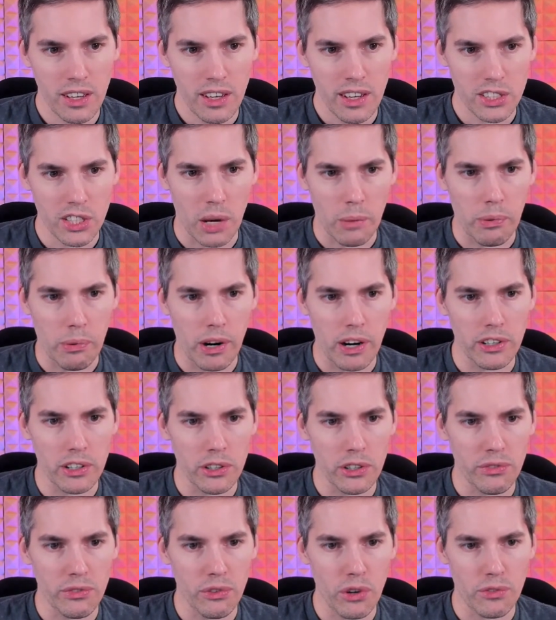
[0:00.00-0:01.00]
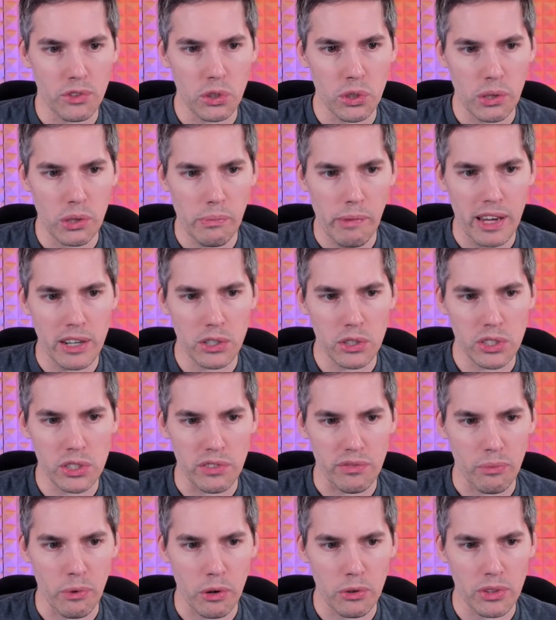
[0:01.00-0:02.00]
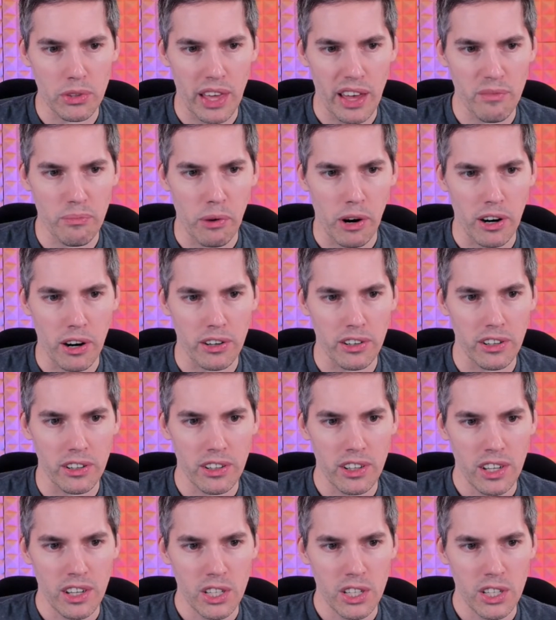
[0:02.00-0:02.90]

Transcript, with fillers: It's got partner. If you have two commanders, if both have partner.